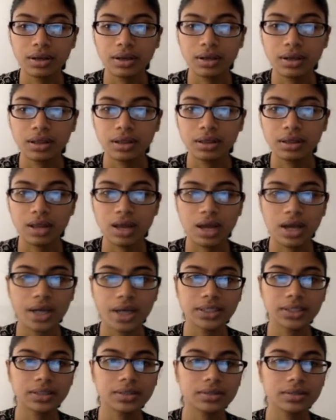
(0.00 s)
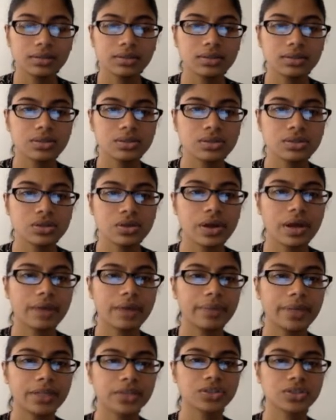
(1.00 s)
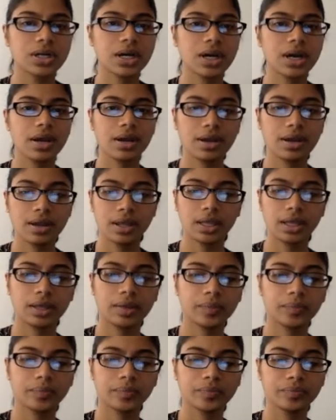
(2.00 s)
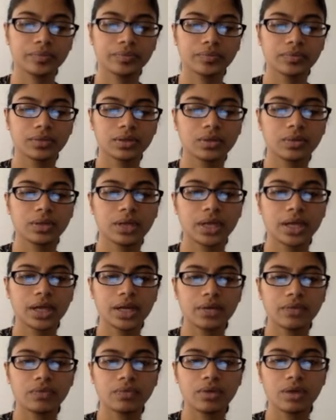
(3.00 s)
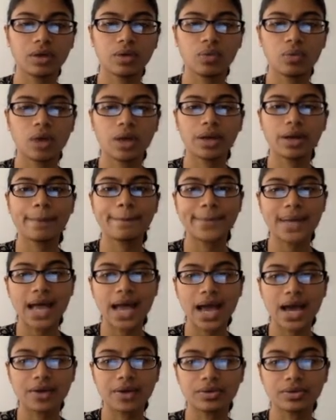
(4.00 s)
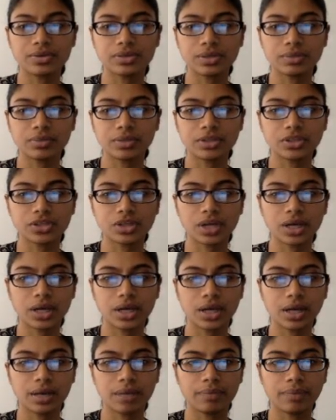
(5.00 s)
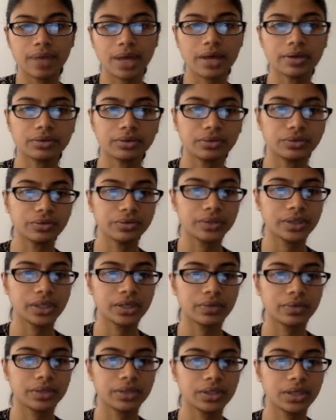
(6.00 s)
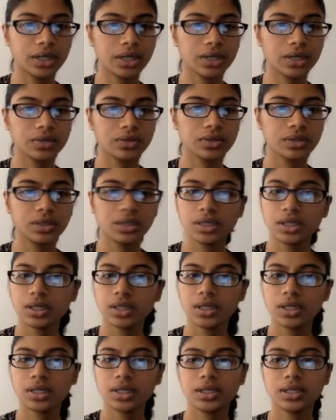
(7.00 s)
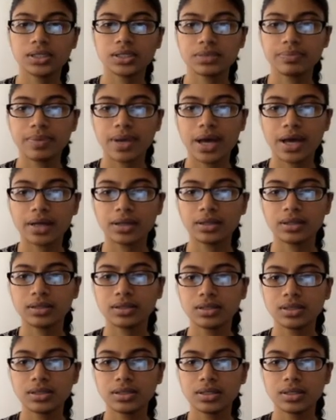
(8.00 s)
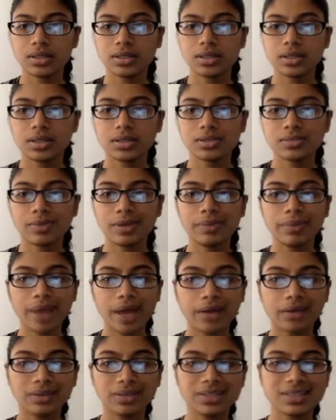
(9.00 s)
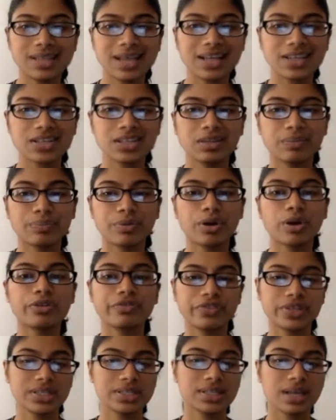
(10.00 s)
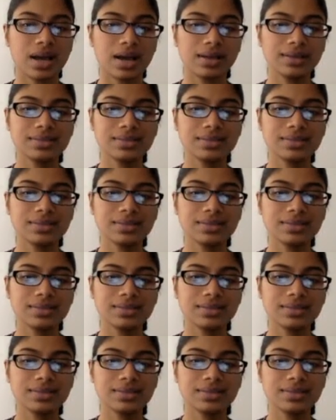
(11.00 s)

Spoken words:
line. So I might try, well, I kind of want a paddle, so I'm going to try a paddle. Here we go. Here's a paddle. So my paddle is actually the perfect size